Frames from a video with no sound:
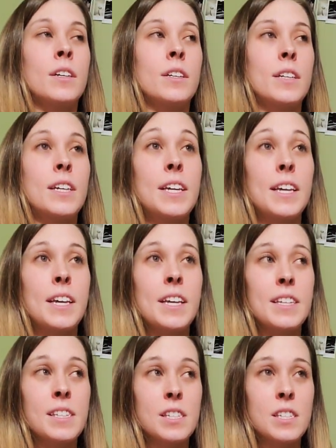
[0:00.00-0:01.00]

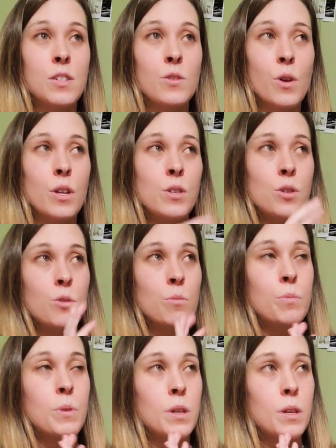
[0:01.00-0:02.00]
He's going to
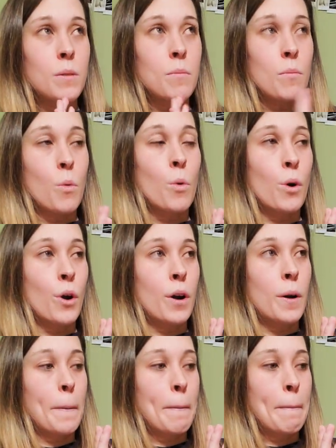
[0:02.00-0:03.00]
be
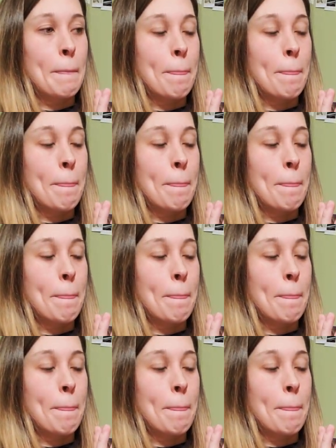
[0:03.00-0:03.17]
more